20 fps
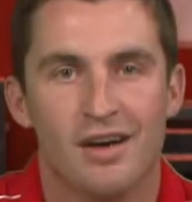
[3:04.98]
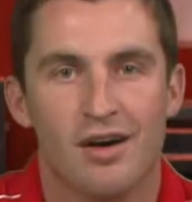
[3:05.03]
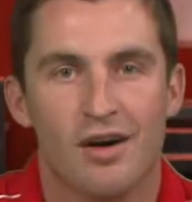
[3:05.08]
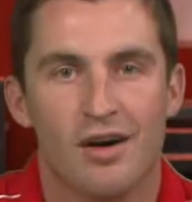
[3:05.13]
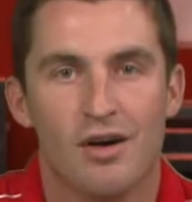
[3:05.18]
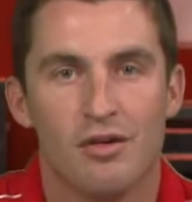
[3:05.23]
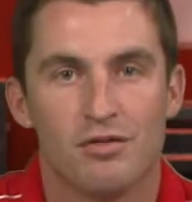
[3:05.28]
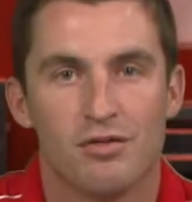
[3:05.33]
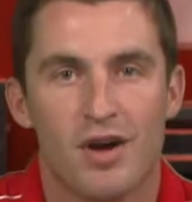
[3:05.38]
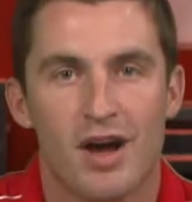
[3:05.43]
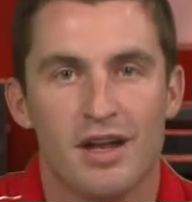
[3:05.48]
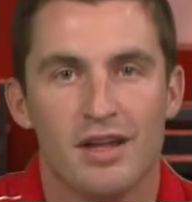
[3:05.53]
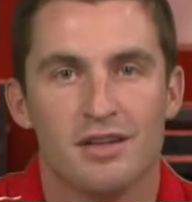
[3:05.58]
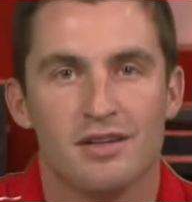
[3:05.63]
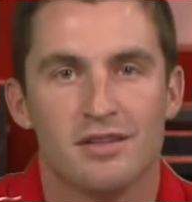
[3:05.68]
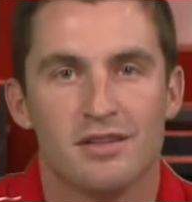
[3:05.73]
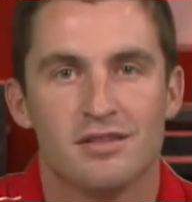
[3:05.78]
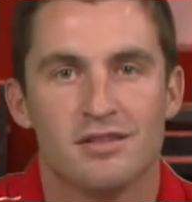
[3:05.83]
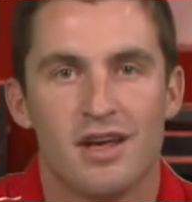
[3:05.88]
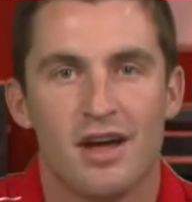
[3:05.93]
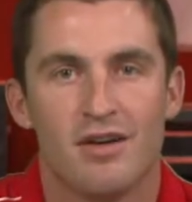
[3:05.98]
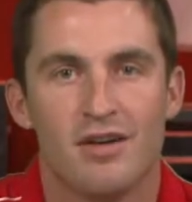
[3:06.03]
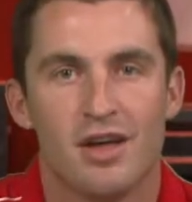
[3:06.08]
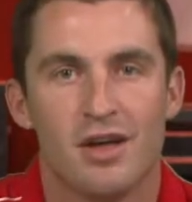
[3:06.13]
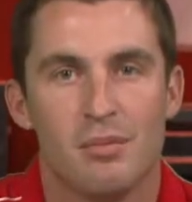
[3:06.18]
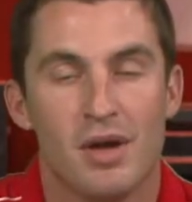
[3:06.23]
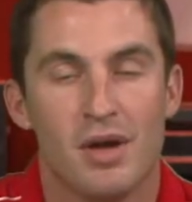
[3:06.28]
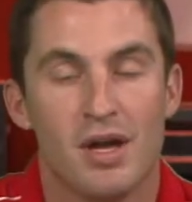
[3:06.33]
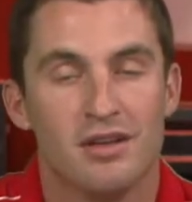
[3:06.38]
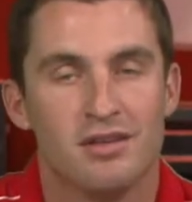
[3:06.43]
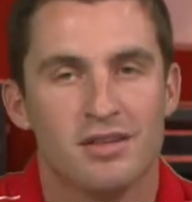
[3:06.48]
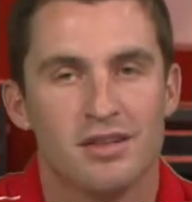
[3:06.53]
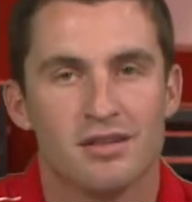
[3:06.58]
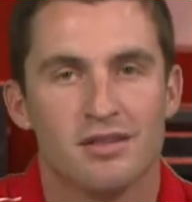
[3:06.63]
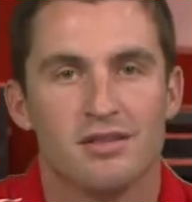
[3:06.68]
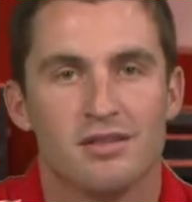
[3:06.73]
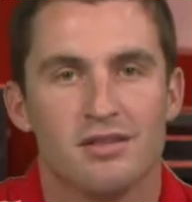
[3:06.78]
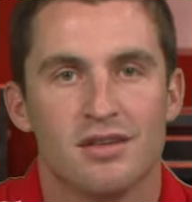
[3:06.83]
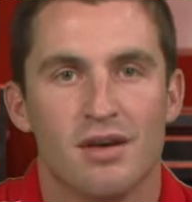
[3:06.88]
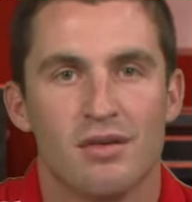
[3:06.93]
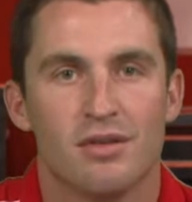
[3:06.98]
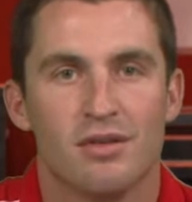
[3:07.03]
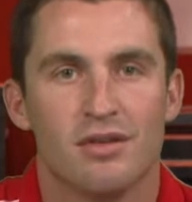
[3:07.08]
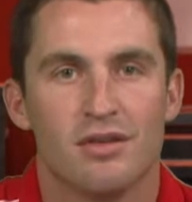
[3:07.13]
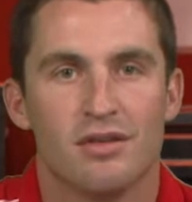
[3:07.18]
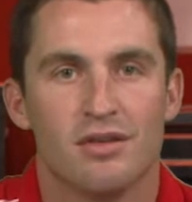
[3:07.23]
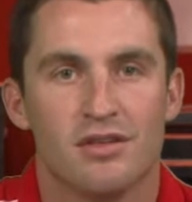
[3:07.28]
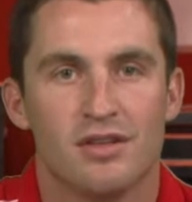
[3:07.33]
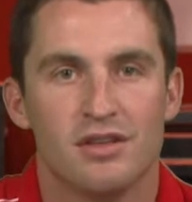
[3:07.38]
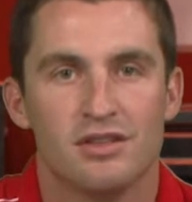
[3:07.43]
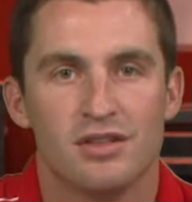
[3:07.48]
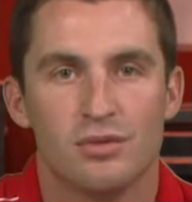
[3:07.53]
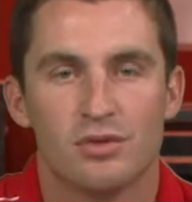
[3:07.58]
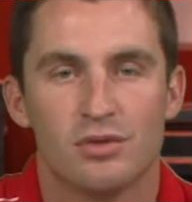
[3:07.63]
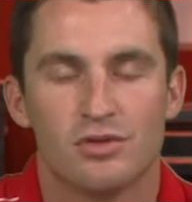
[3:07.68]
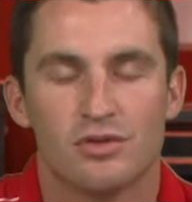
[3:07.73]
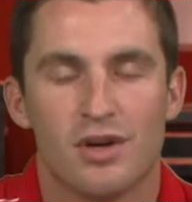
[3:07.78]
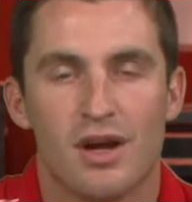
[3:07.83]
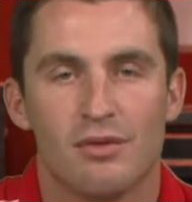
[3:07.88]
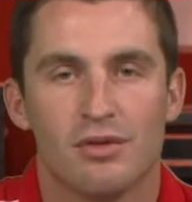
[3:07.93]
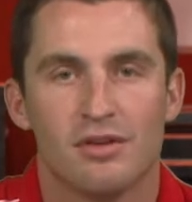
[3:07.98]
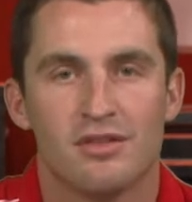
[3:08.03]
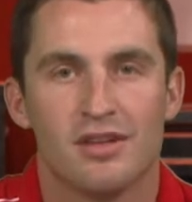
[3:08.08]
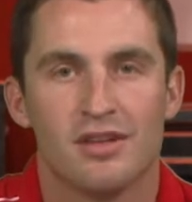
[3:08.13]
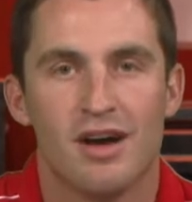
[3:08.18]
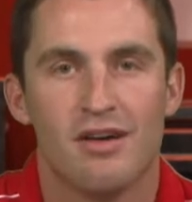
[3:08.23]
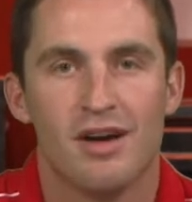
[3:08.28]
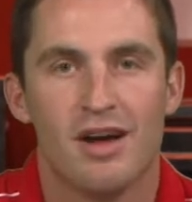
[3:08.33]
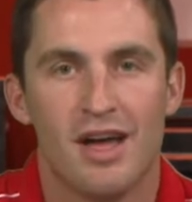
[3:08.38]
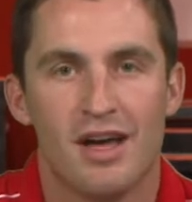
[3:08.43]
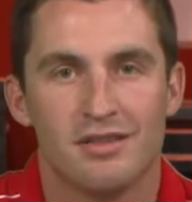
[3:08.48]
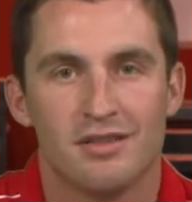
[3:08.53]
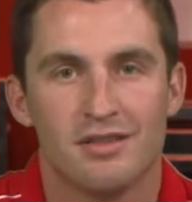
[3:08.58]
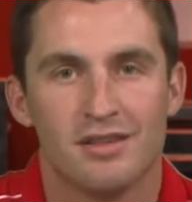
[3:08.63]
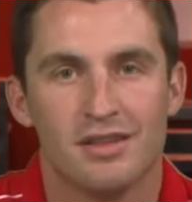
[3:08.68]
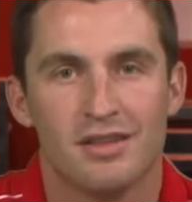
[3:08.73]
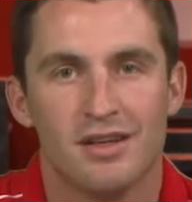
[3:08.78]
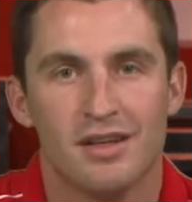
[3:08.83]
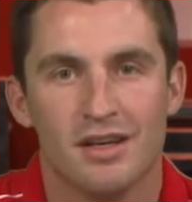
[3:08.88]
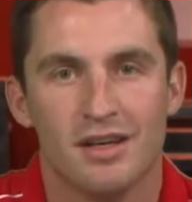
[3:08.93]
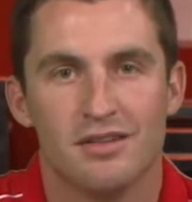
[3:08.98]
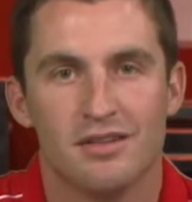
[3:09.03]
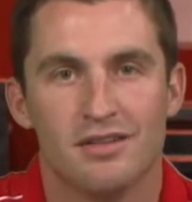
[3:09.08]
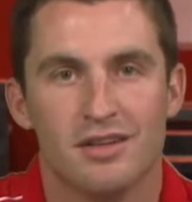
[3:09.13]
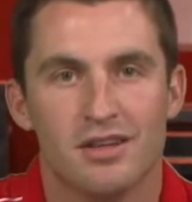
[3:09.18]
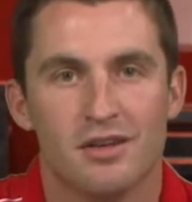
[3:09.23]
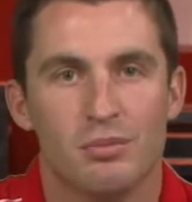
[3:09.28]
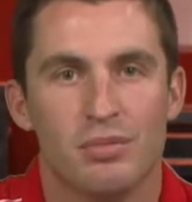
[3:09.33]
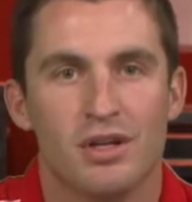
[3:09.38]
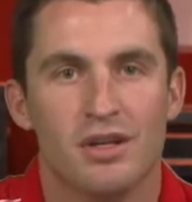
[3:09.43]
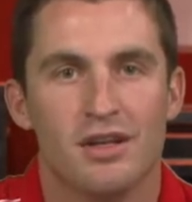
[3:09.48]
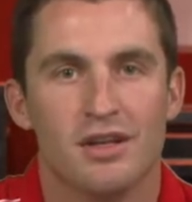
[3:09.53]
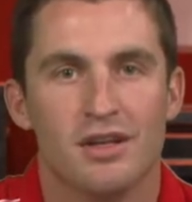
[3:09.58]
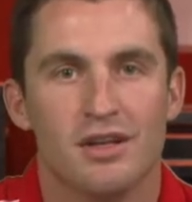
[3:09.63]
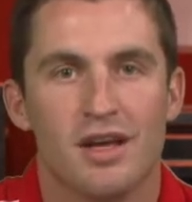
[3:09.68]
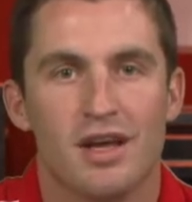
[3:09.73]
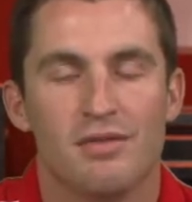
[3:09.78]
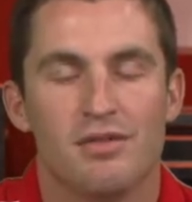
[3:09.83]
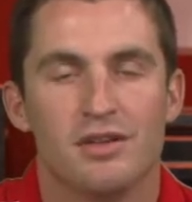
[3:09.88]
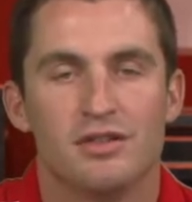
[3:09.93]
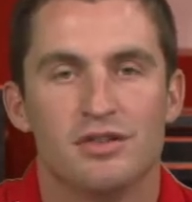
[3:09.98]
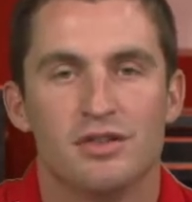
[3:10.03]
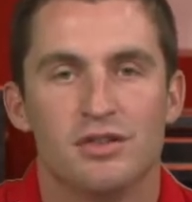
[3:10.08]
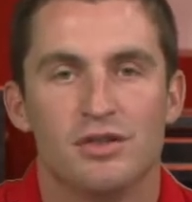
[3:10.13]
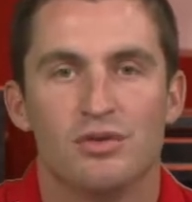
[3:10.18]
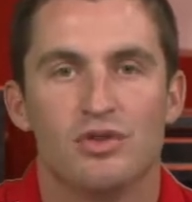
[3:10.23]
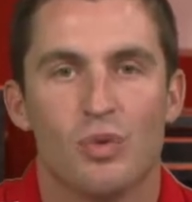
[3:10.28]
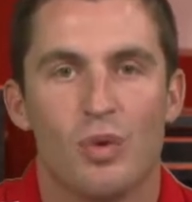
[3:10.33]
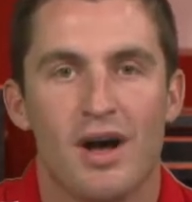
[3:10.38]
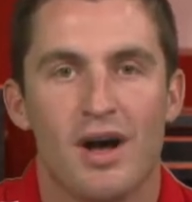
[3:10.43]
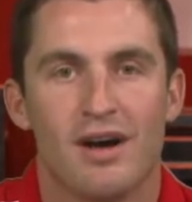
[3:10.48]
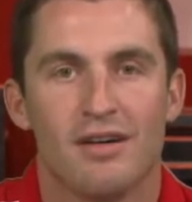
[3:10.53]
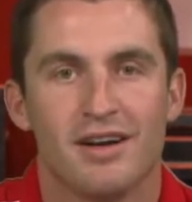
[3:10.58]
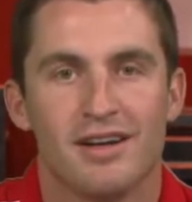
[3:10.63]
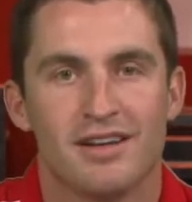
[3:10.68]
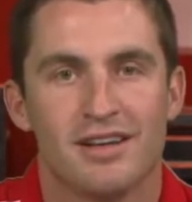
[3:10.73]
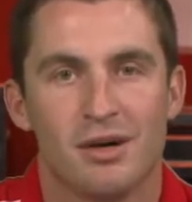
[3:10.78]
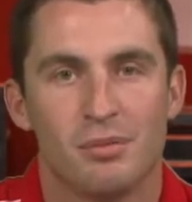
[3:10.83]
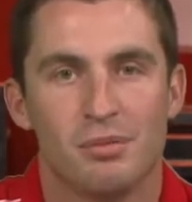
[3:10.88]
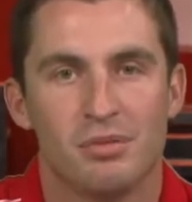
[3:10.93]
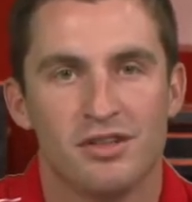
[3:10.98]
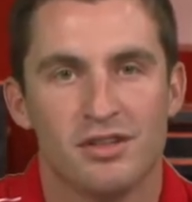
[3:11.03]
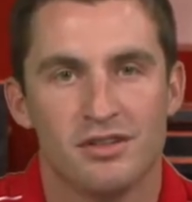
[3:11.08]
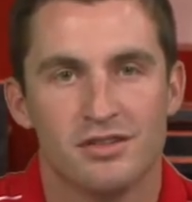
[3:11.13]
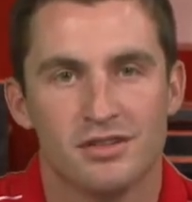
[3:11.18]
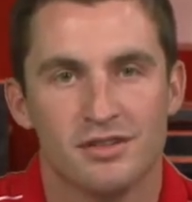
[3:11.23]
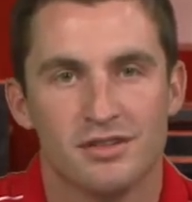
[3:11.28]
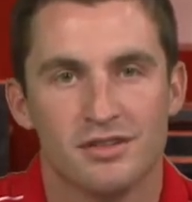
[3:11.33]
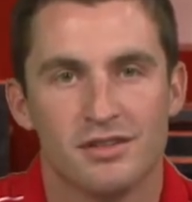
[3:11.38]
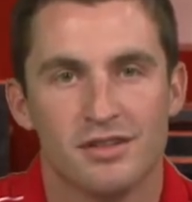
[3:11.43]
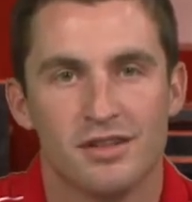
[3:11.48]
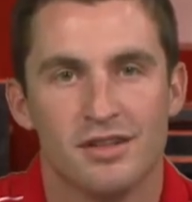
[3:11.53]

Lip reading: On Friday and Saturday, May 6th and 7th, CSU will travel to Tallahassee as they compete in the FSU Twilight competition.